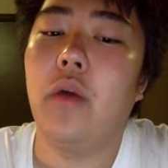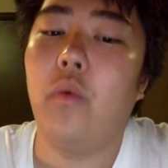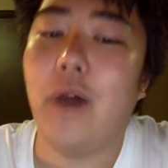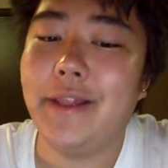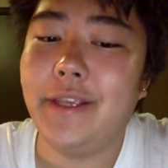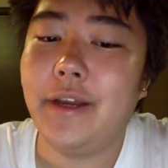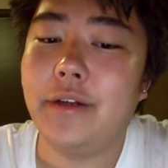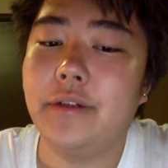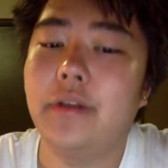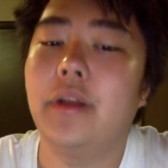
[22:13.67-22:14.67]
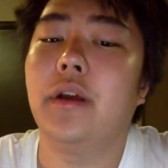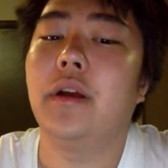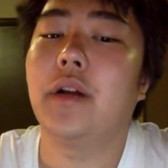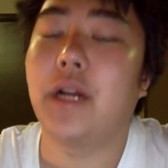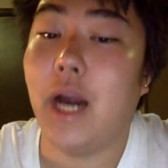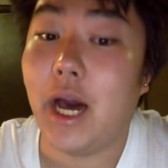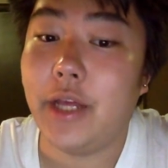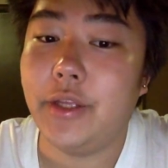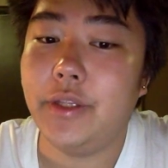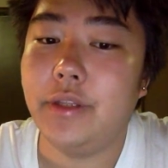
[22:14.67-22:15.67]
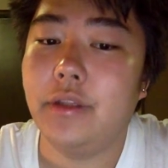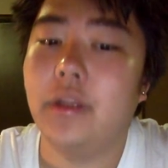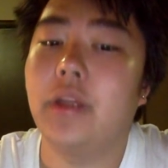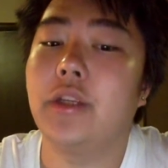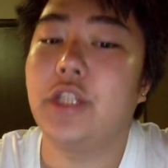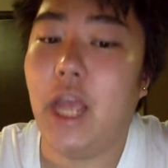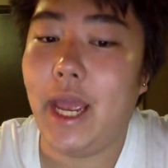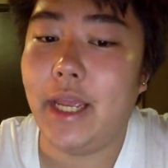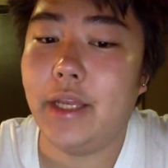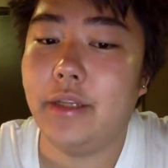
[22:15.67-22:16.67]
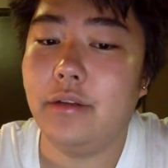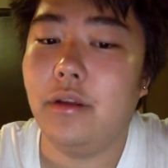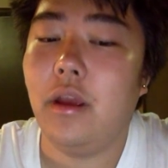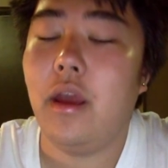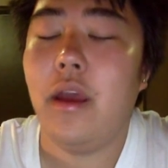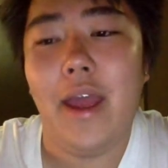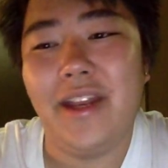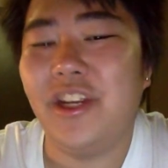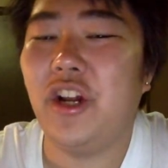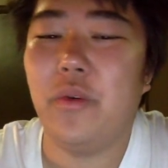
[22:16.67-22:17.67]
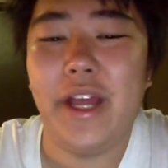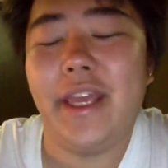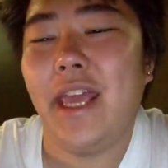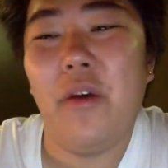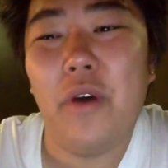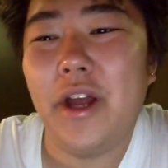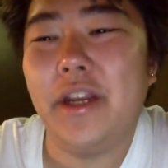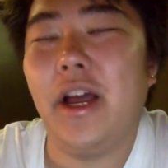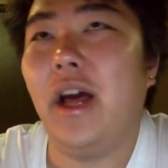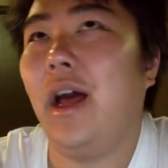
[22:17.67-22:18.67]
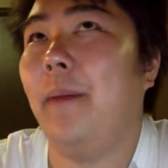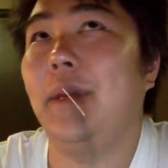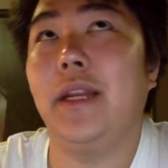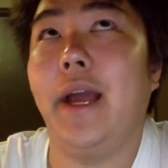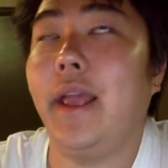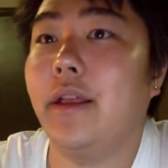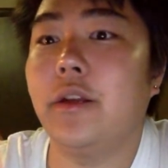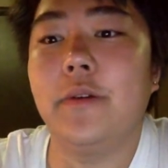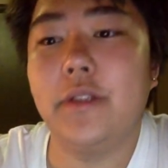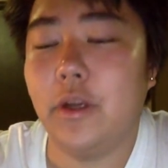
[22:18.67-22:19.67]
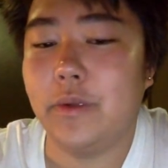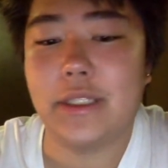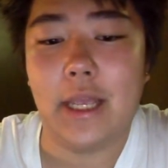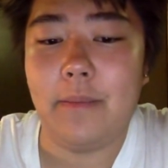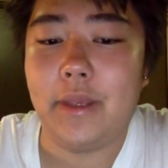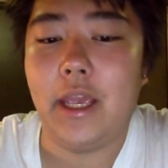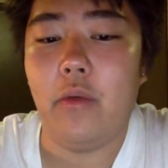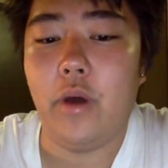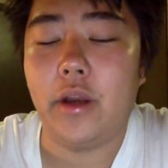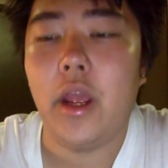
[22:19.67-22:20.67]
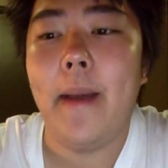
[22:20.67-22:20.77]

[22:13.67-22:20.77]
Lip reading: Wanyang, Gaon, Chaeyoung, and you know what, Hyewon, there was no escaping Hyewon.